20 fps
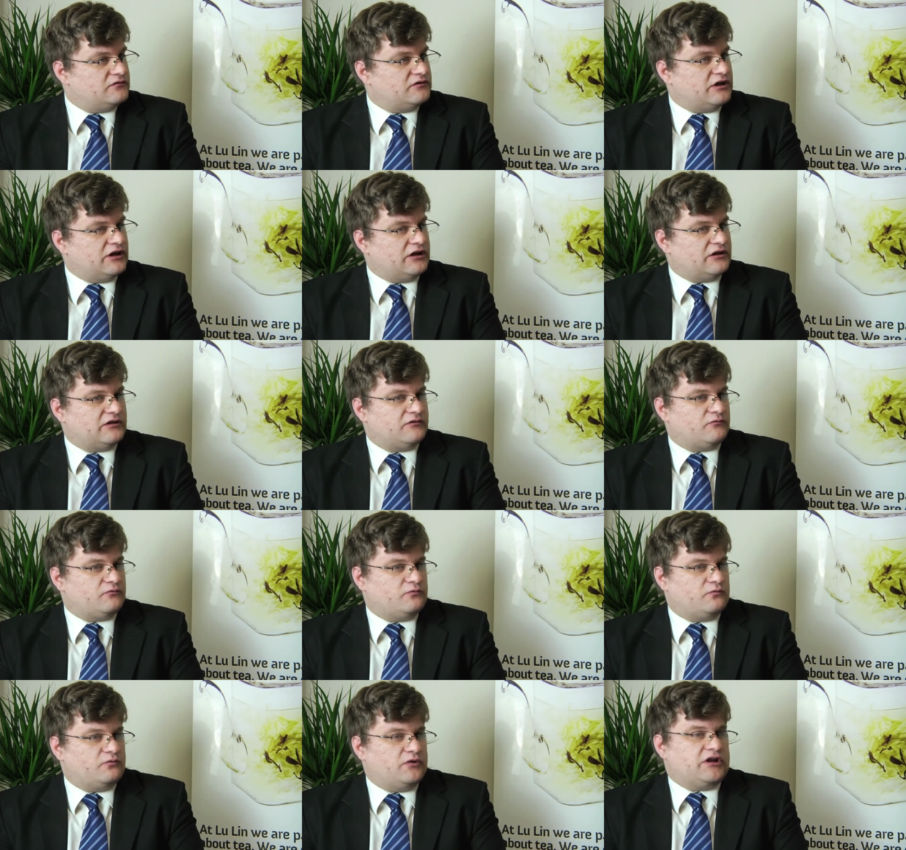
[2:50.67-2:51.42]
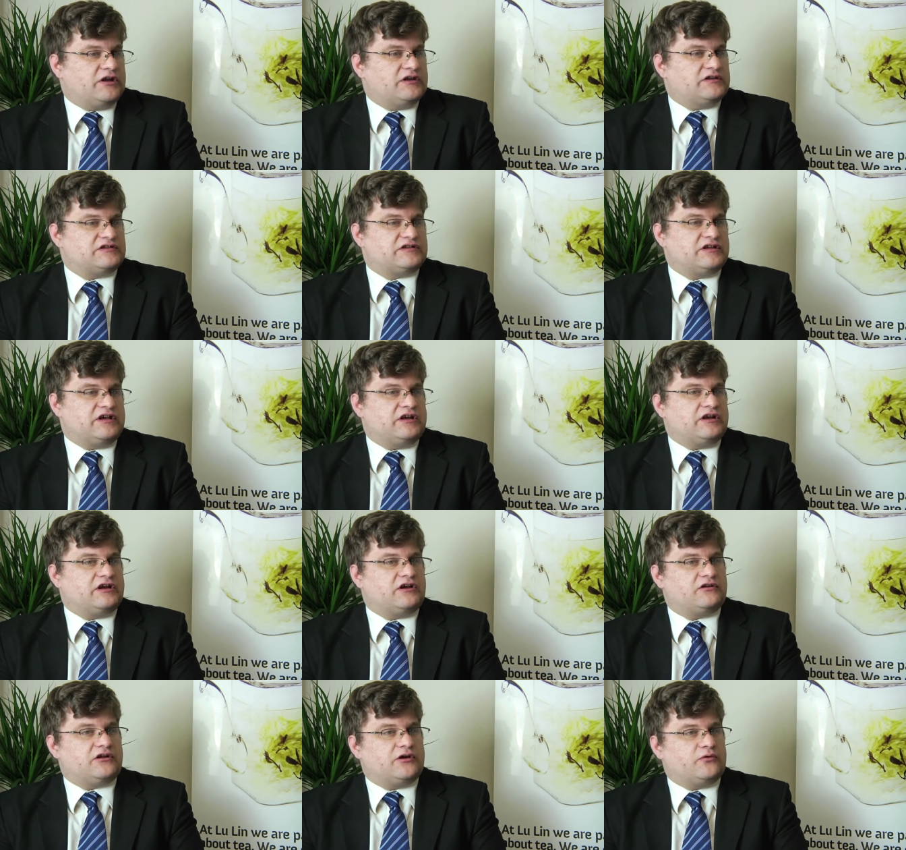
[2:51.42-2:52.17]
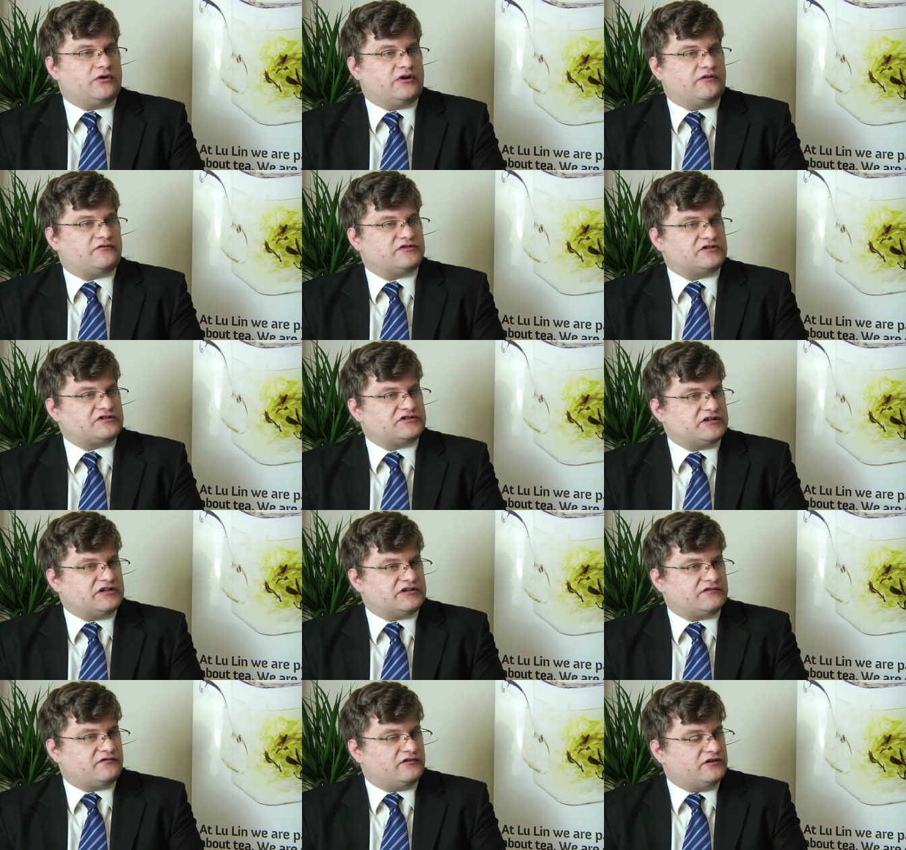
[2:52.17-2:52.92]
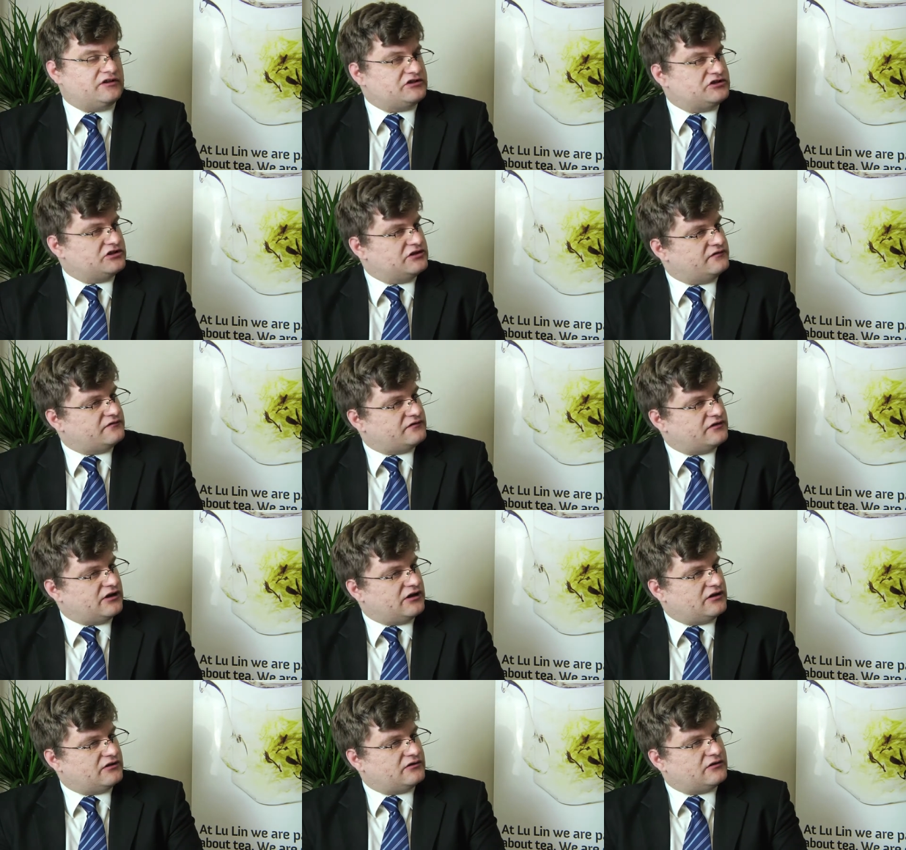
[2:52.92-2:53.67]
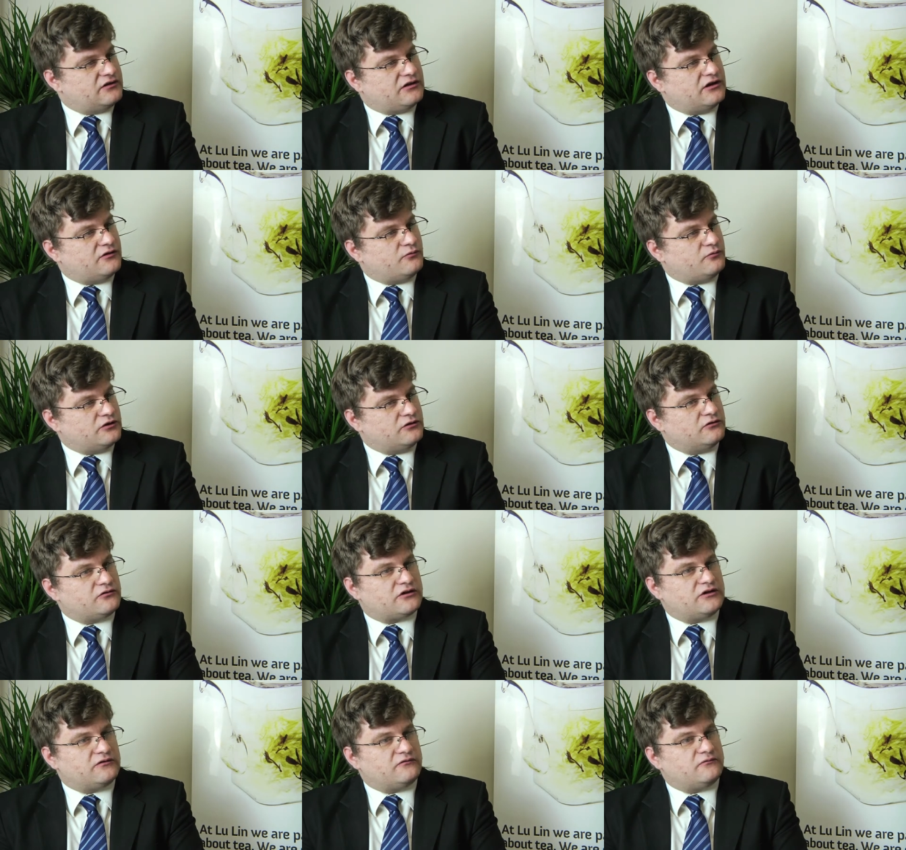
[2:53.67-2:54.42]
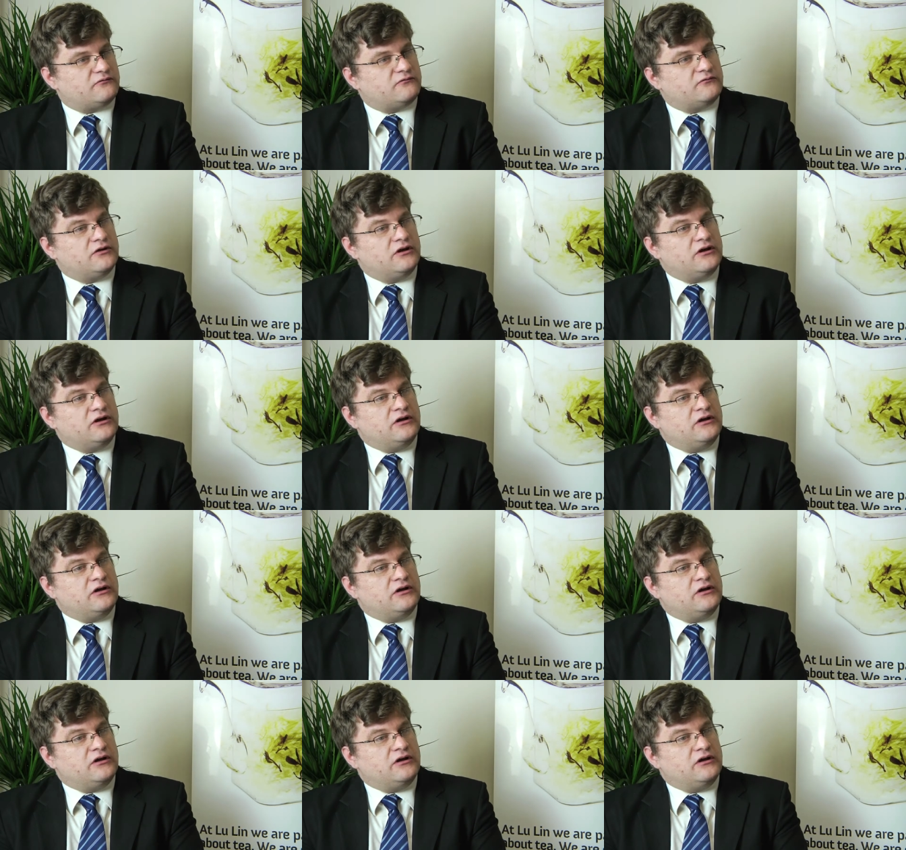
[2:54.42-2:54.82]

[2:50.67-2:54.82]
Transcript: and we can say now that we have successfully achieved that and we're looking